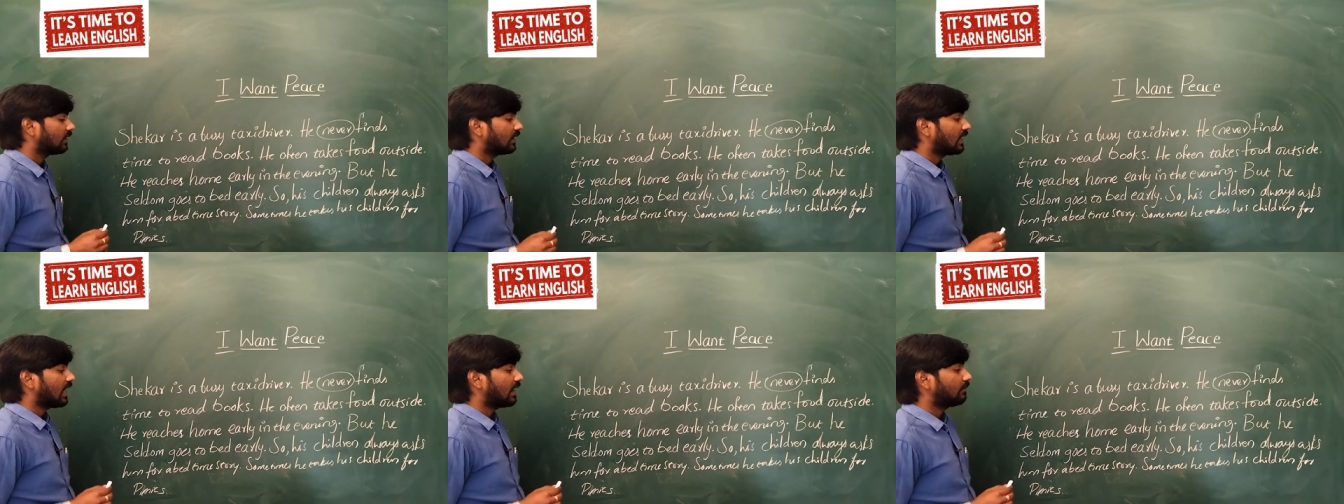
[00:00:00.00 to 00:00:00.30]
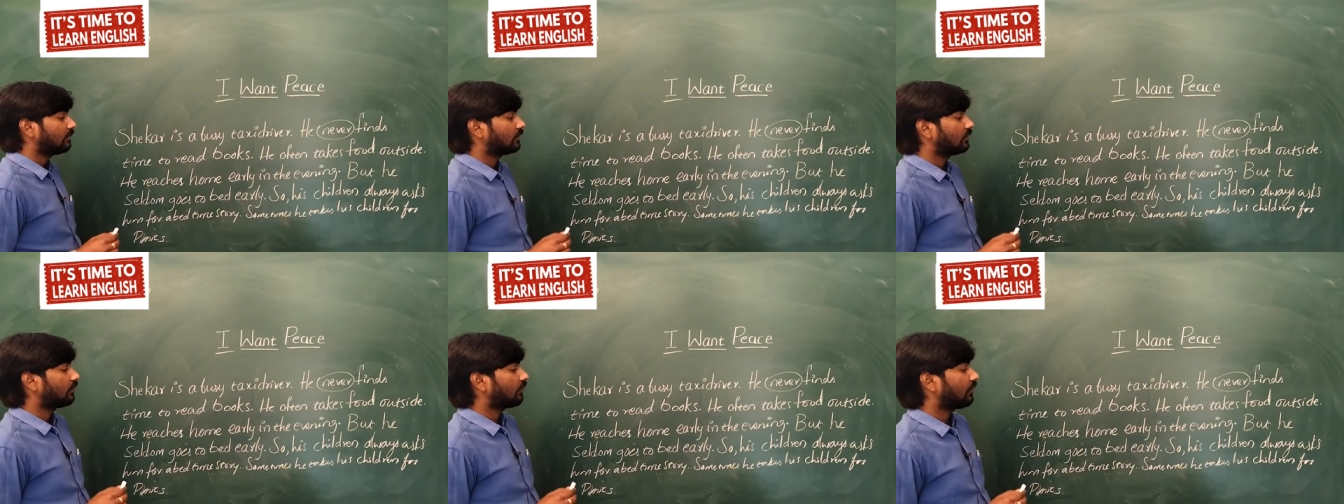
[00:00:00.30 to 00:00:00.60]

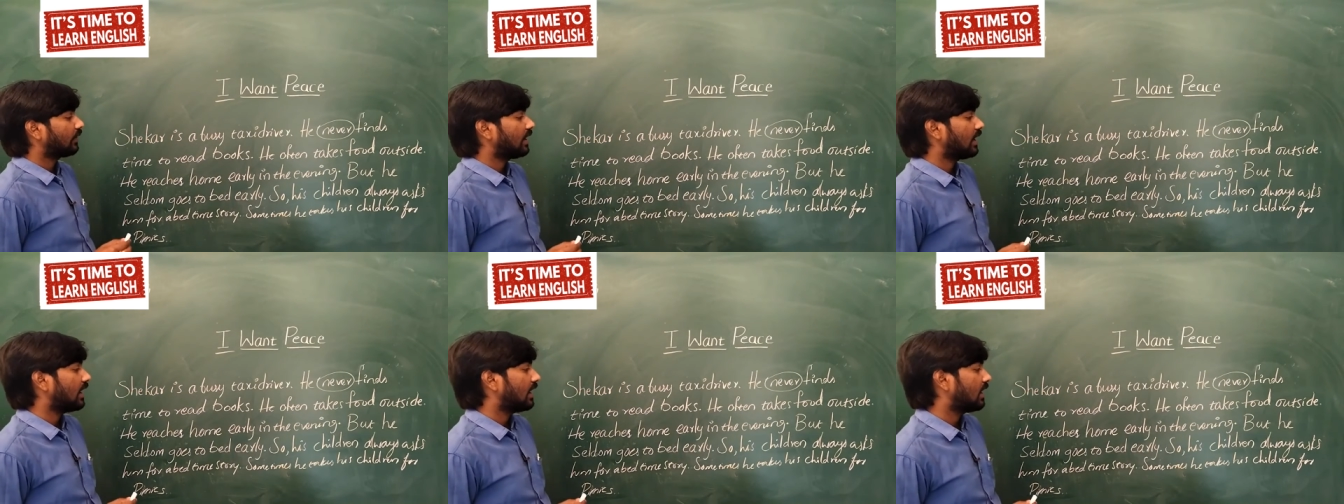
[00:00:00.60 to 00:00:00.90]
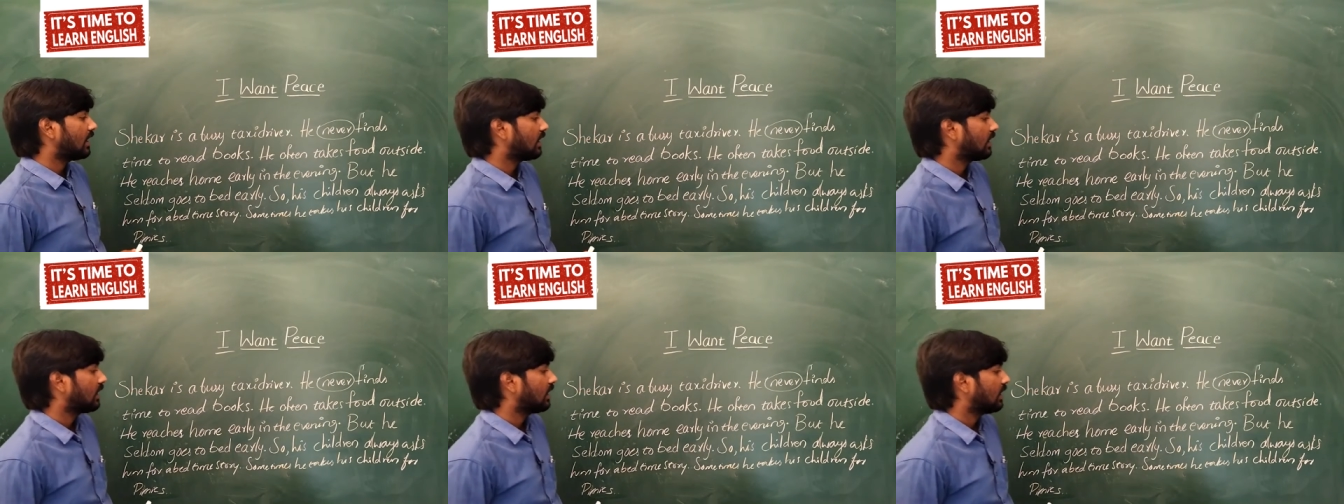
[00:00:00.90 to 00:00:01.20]
time to
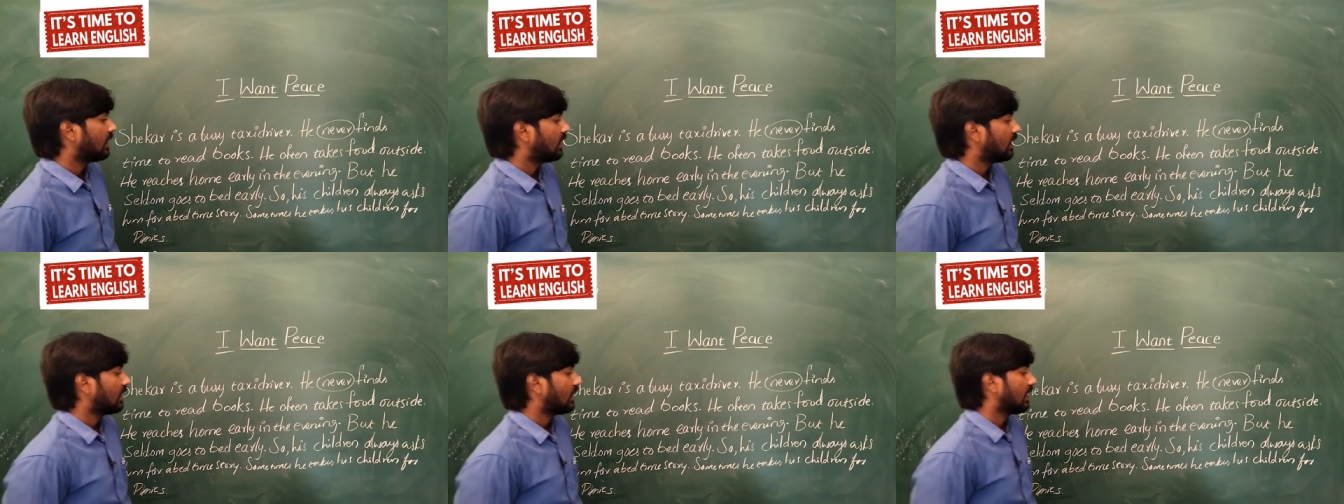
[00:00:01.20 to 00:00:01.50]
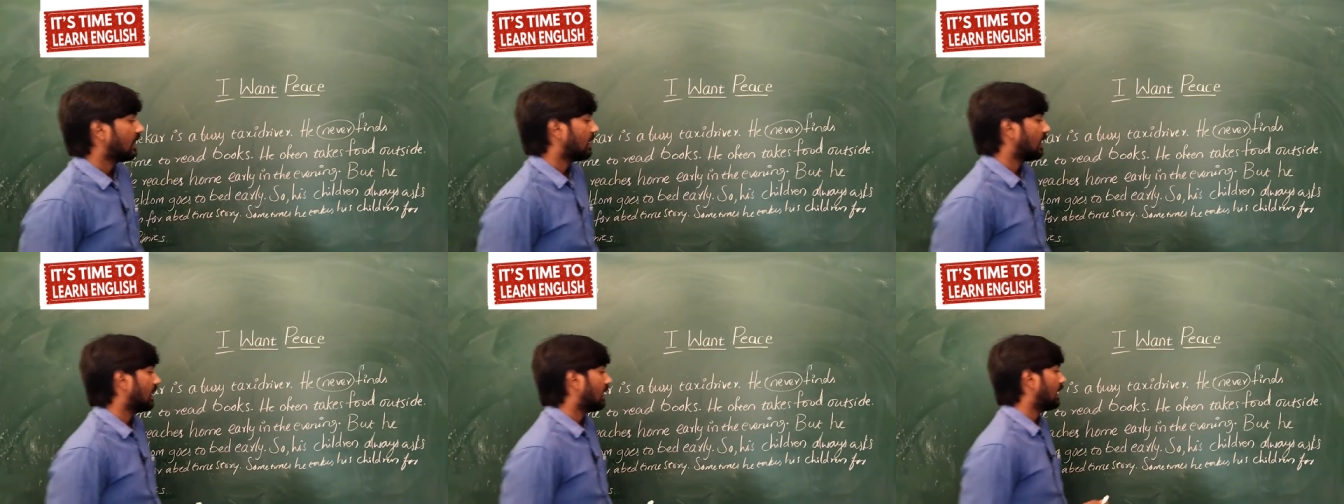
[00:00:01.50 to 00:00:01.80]
read,
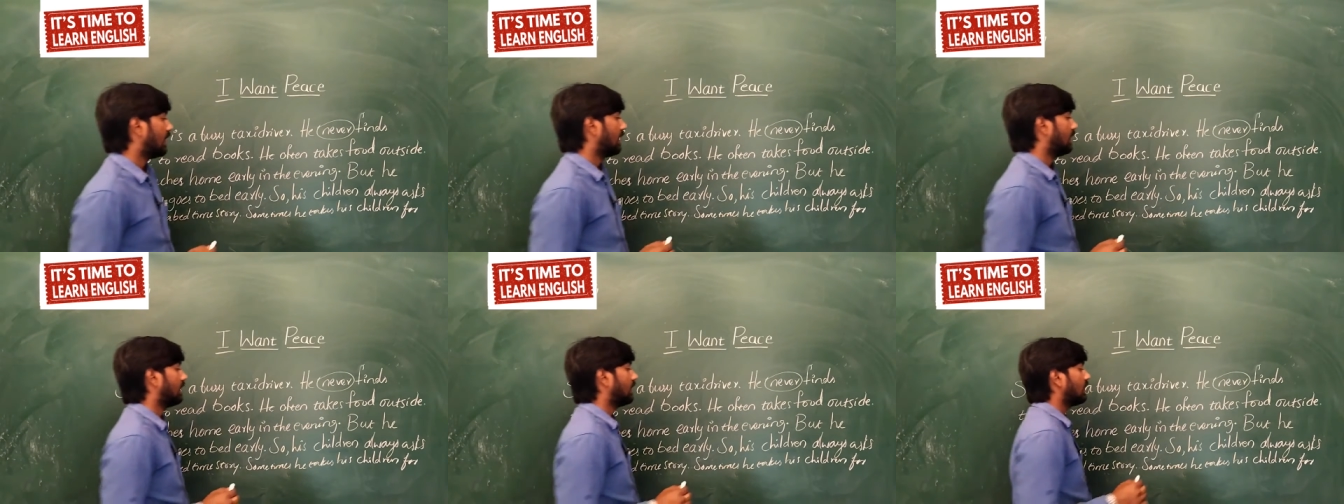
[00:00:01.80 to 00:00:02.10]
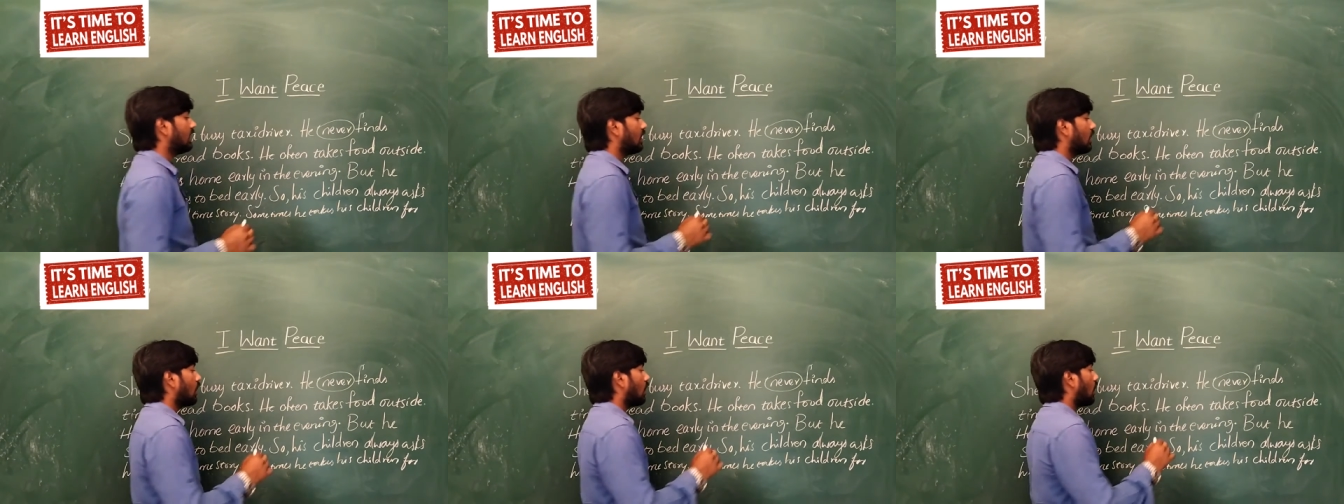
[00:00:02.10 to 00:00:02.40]
and
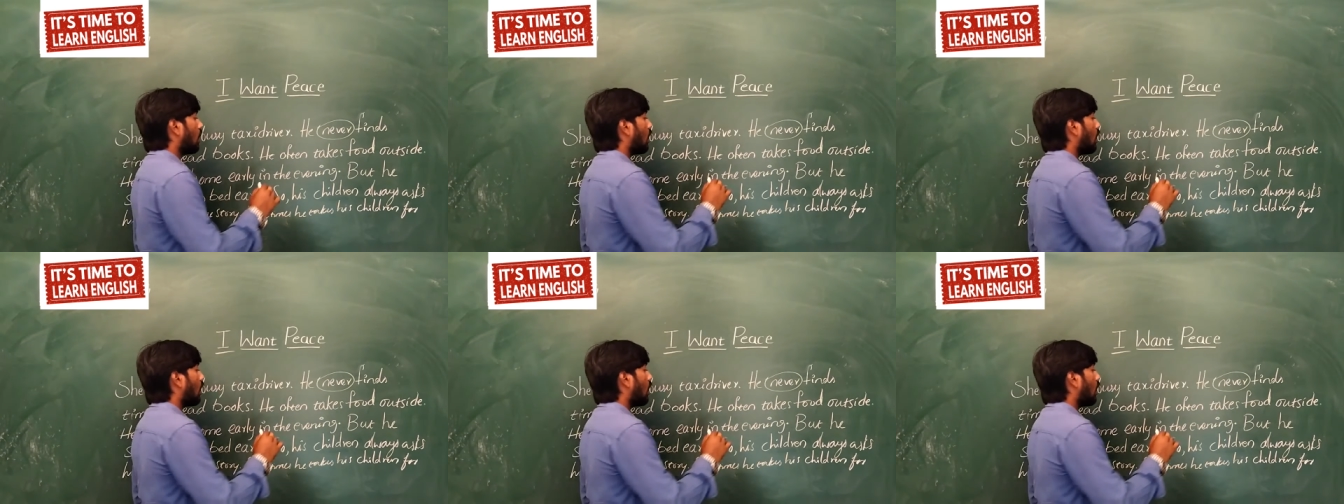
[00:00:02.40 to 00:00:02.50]
he